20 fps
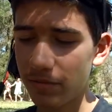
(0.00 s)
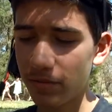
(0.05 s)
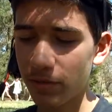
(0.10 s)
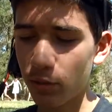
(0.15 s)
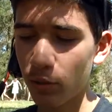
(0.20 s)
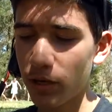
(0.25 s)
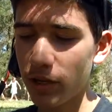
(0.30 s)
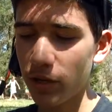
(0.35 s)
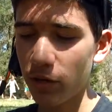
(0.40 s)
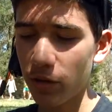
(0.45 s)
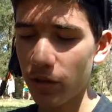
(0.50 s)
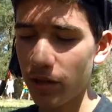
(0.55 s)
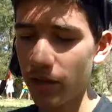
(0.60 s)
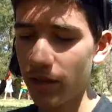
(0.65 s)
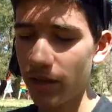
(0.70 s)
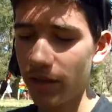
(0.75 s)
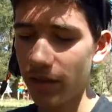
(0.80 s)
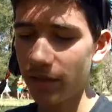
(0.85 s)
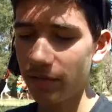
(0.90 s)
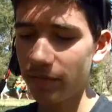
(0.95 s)

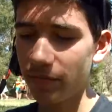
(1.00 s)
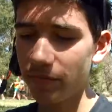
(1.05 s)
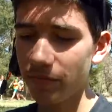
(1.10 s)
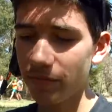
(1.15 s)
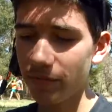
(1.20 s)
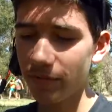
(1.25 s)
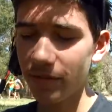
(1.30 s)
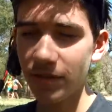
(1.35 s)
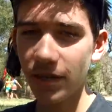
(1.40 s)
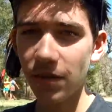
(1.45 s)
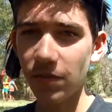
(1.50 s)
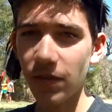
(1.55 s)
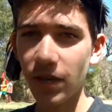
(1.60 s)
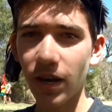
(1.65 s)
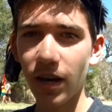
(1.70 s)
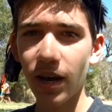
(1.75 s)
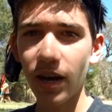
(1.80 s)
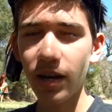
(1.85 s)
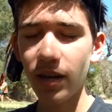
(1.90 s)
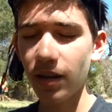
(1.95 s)
$20
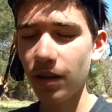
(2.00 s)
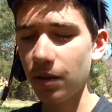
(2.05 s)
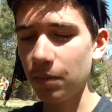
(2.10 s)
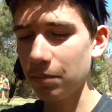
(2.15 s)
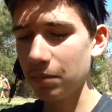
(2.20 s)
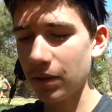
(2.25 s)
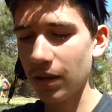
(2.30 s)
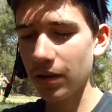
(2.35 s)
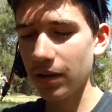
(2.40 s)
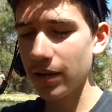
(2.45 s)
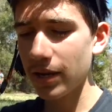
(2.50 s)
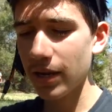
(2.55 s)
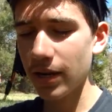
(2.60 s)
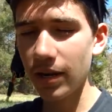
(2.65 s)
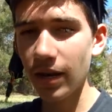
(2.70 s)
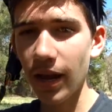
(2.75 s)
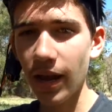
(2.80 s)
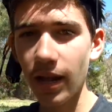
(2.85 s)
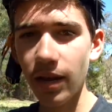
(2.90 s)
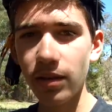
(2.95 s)
DVR, plug it in,
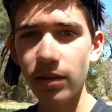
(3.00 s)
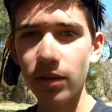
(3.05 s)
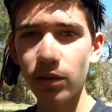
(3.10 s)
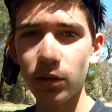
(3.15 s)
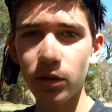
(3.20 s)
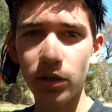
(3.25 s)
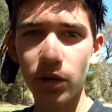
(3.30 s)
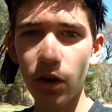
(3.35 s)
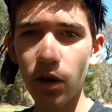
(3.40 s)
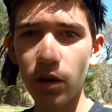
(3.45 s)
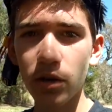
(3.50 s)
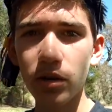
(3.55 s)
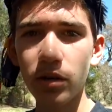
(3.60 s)
and you're good to go.